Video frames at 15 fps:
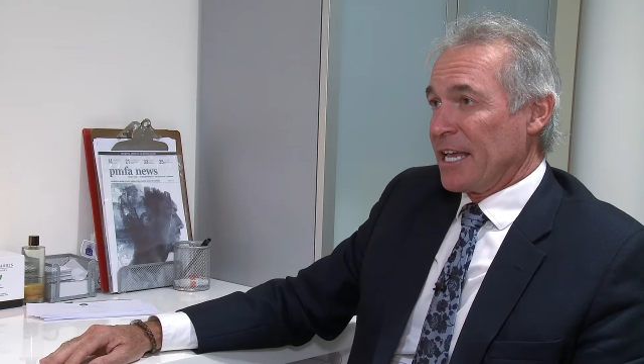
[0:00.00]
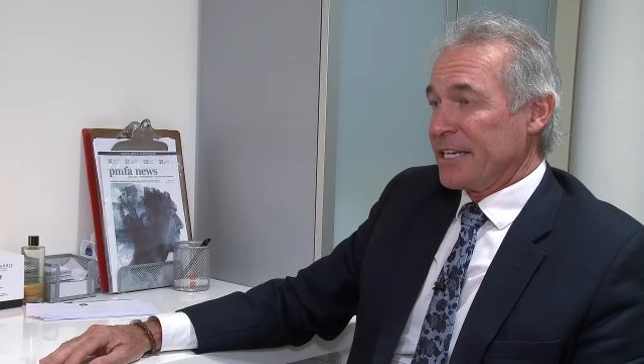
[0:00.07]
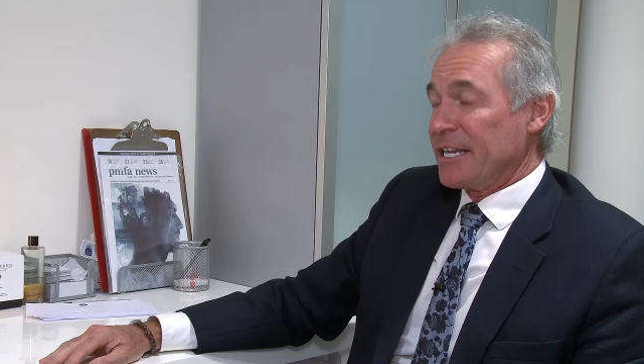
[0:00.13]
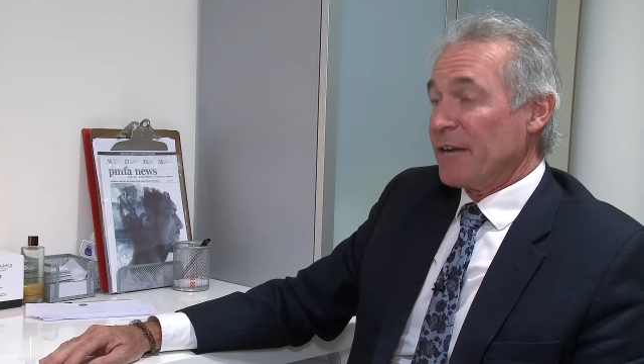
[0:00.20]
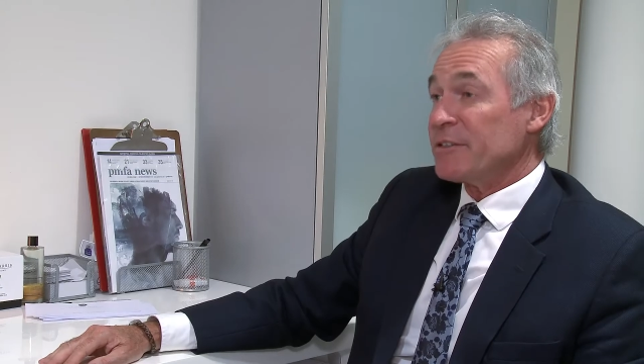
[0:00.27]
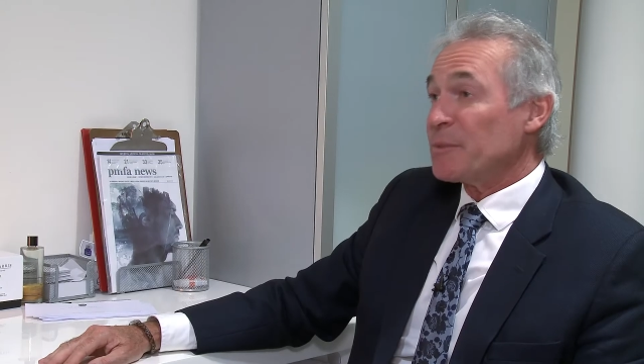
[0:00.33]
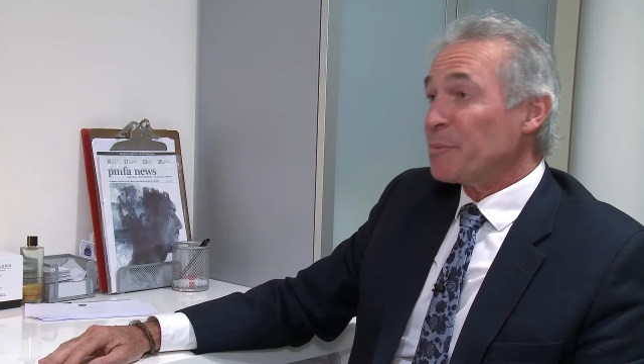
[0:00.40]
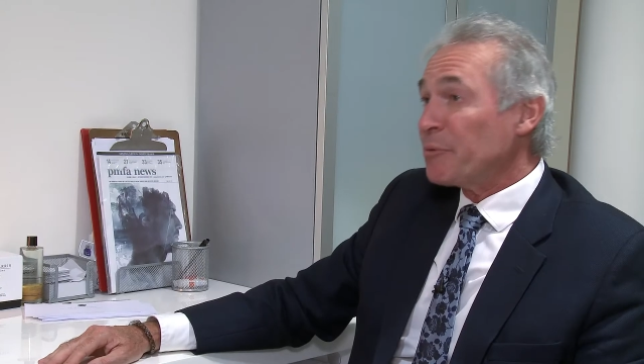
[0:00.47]

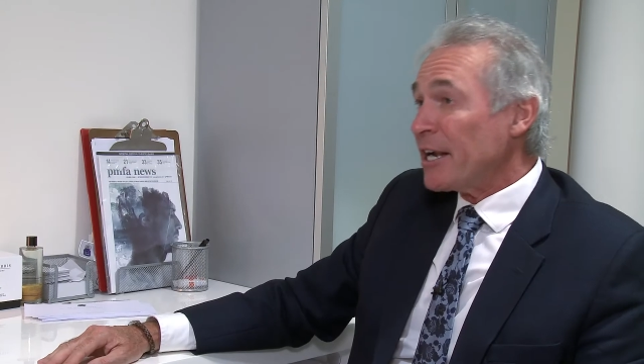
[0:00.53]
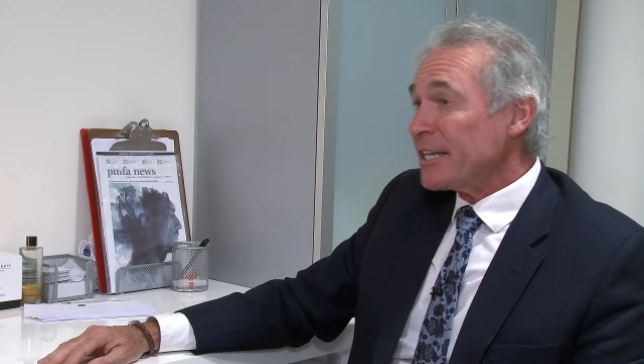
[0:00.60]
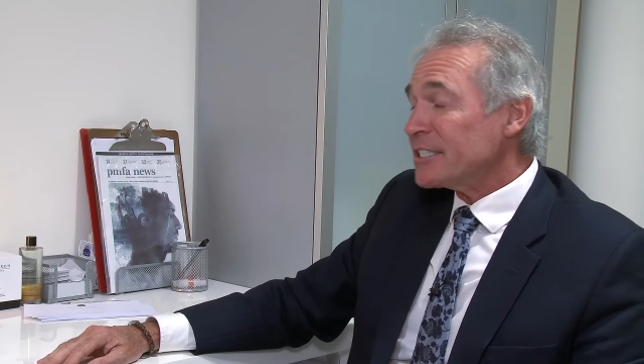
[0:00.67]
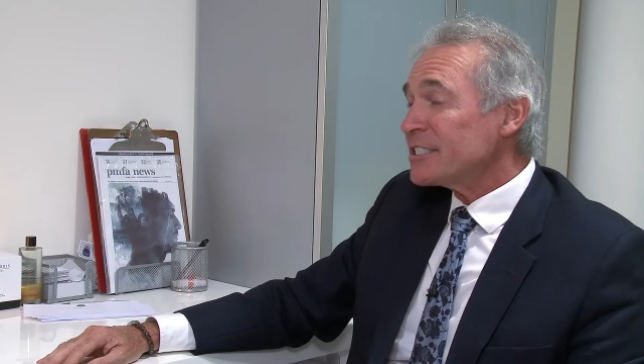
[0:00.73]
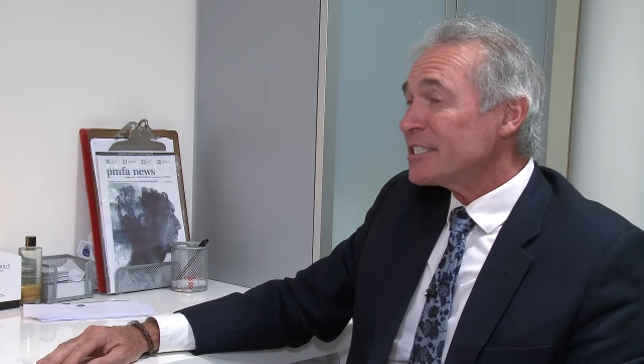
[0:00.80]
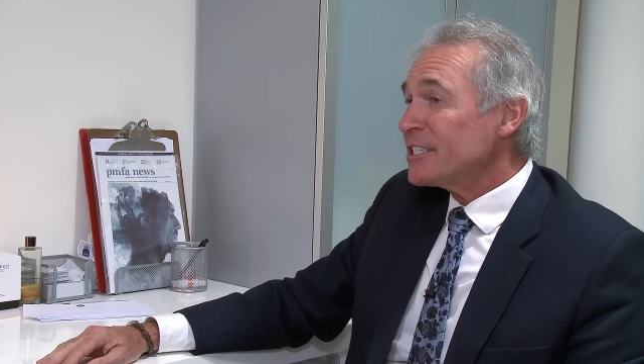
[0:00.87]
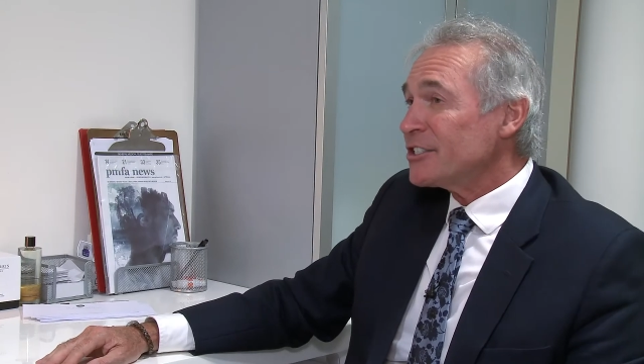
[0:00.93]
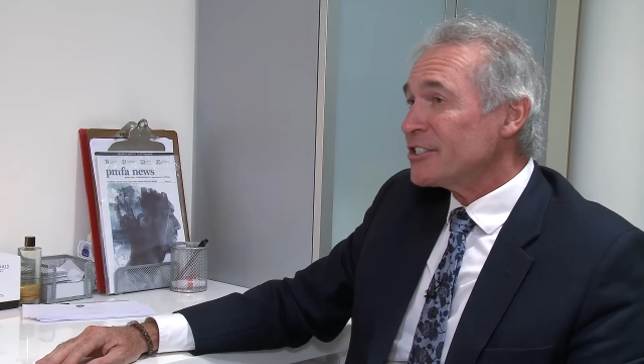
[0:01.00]
Now, as a
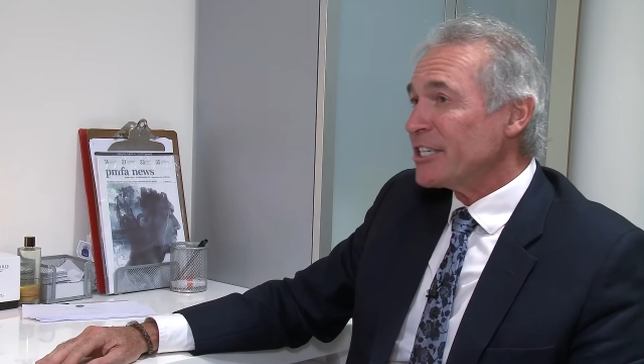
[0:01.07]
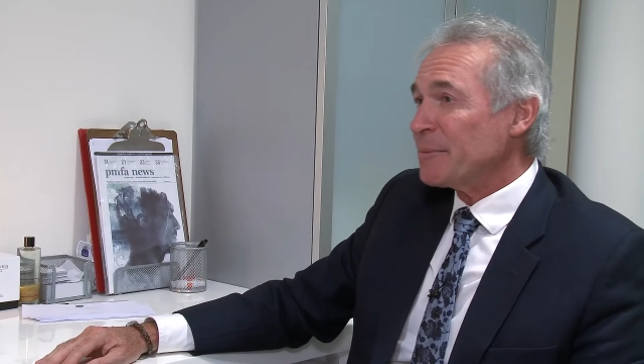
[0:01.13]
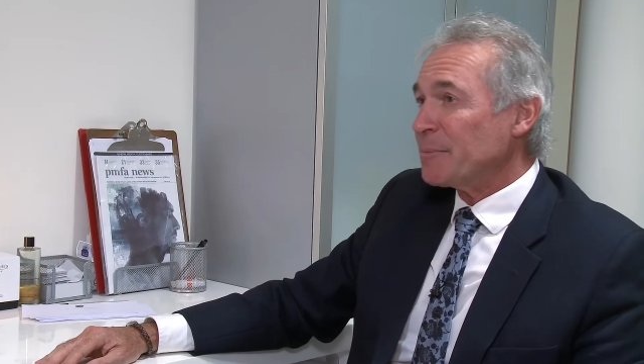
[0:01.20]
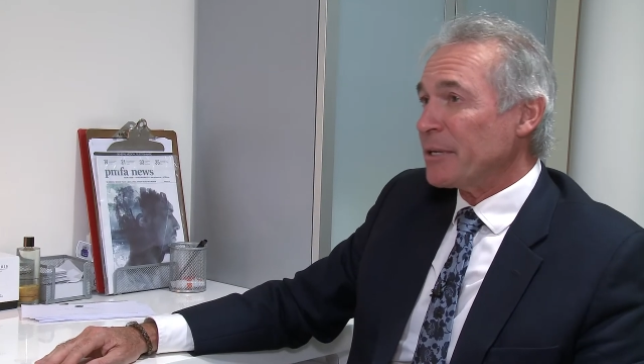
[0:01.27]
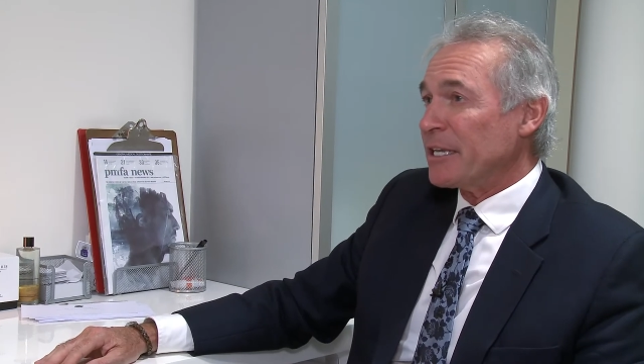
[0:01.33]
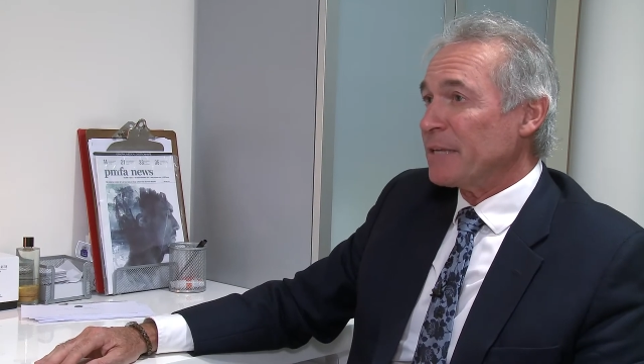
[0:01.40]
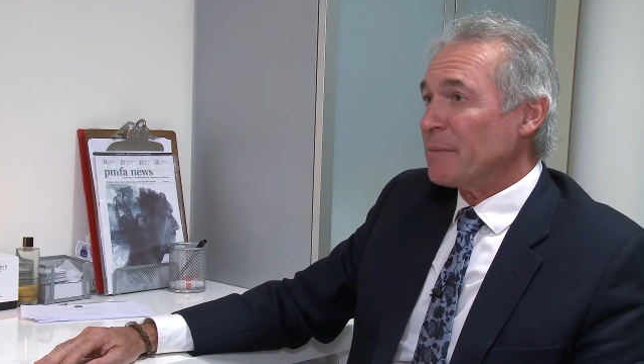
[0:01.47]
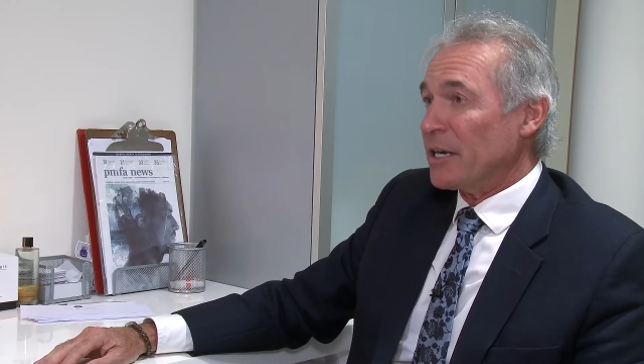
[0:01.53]
practicing
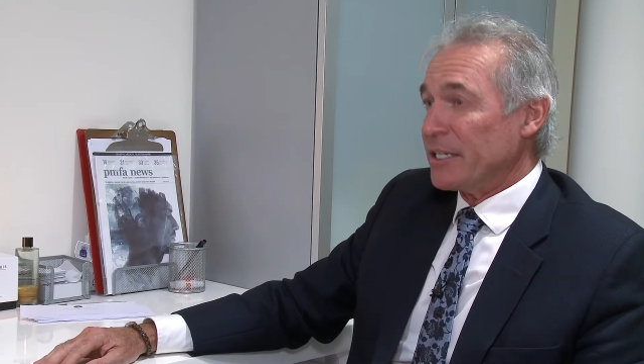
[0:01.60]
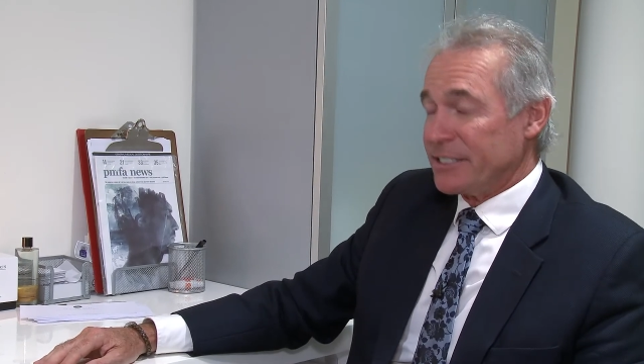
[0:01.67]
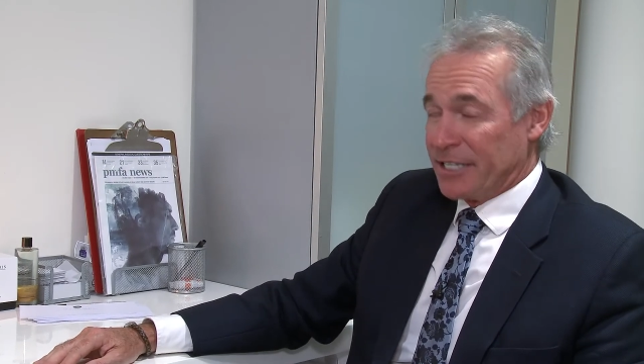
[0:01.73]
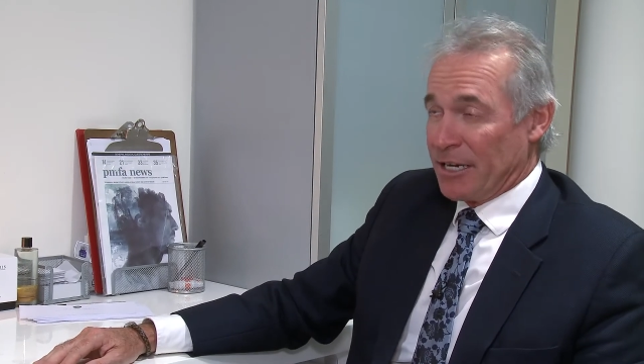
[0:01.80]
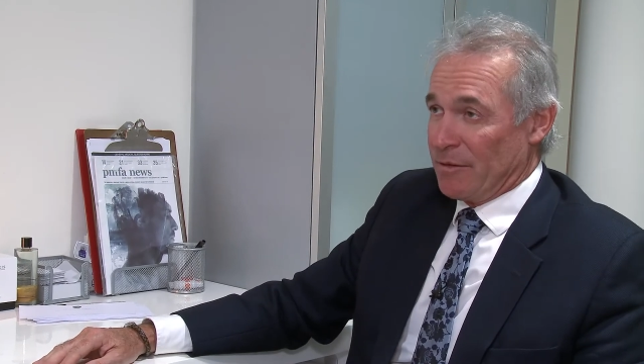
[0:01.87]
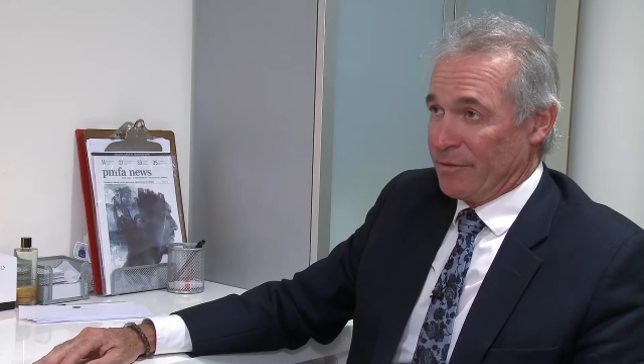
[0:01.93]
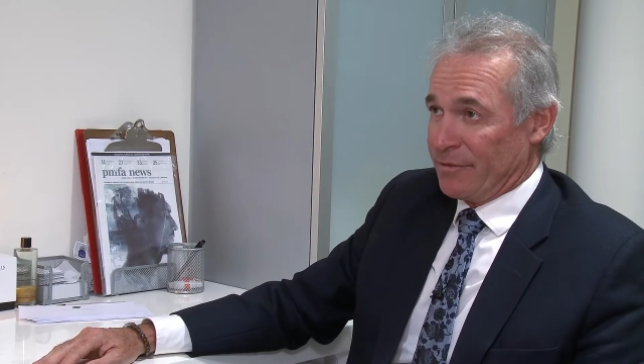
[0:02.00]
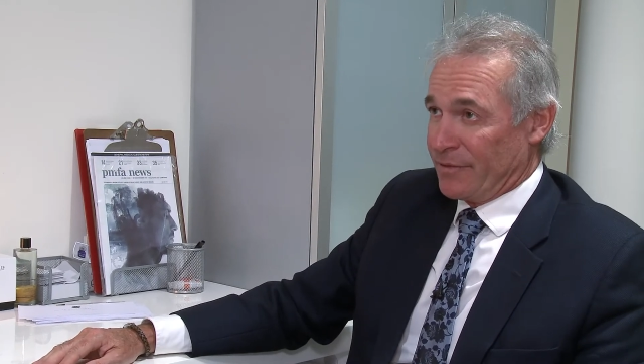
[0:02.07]
GP
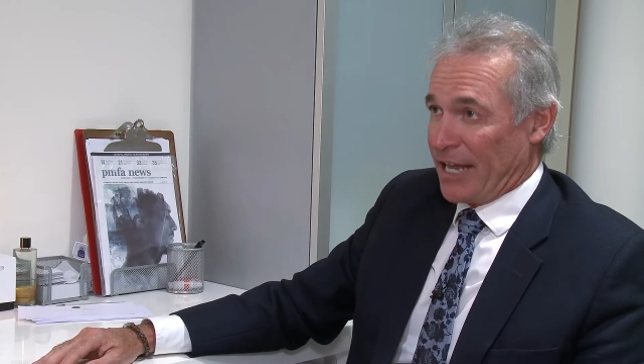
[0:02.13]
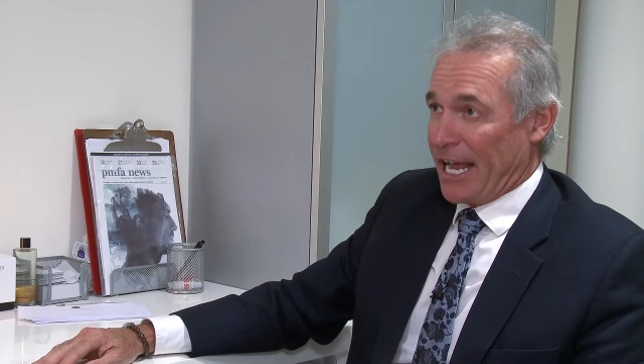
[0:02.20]
myself,